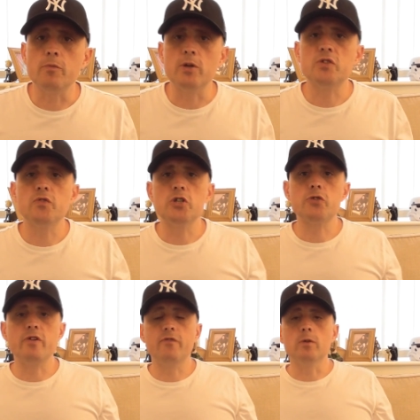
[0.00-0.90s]
from those
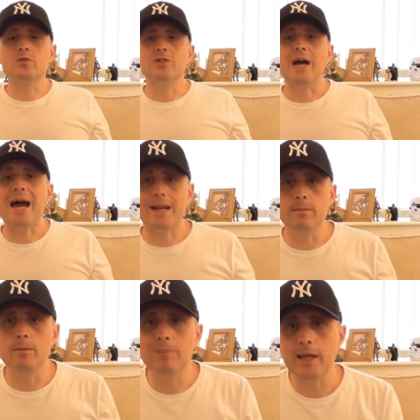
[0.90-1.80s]
first 3 films that
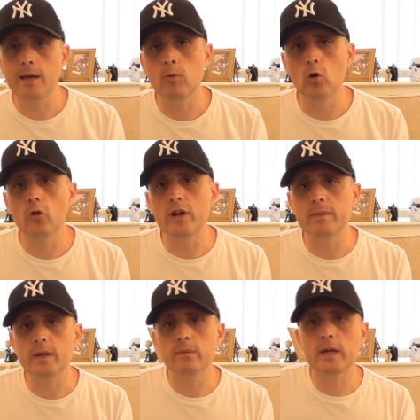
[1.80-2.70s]
haven't been playable or
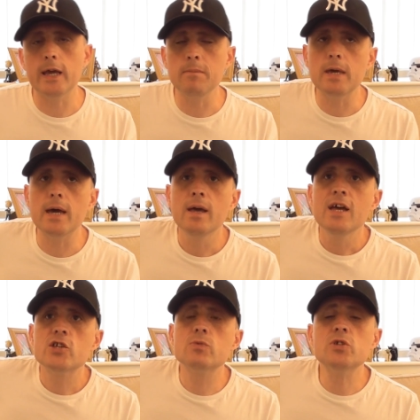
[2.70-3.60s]
in the game yet.
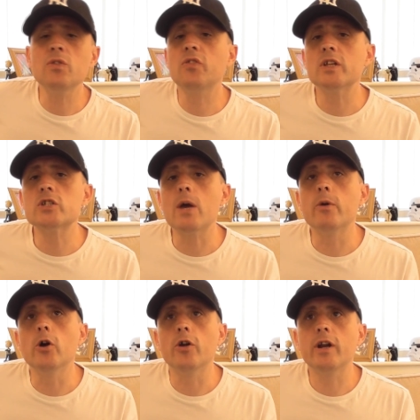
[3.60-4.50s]
So there's other things
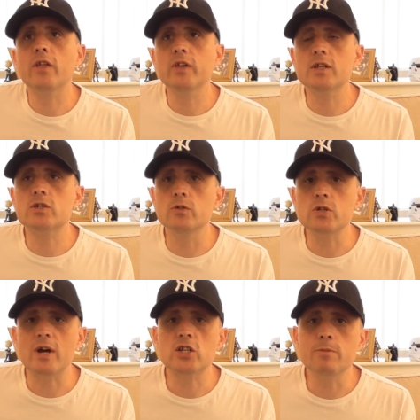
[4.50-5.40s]
going on, and I think
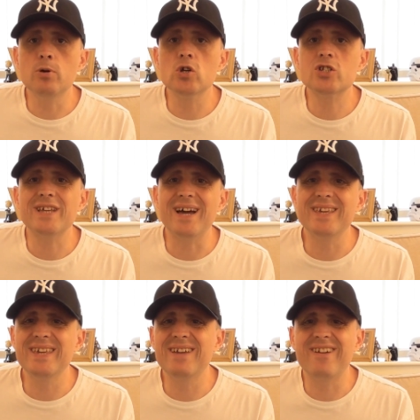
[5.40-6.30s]
to actually push that a
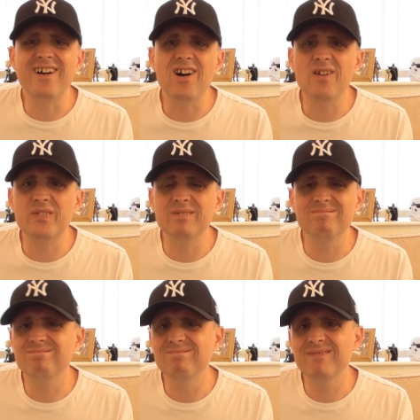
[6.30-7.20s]
year and a half
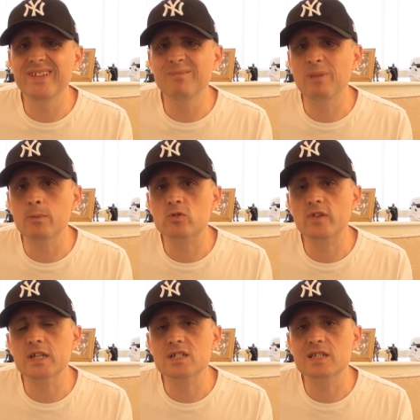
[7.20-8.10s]
in people's
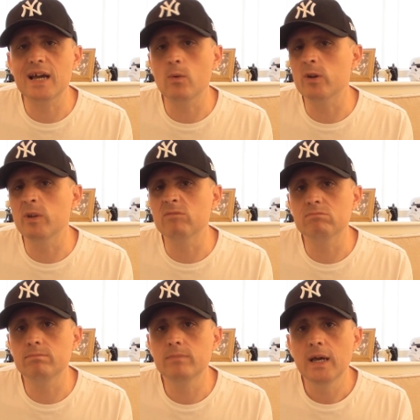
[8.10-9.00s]
faces now would have been,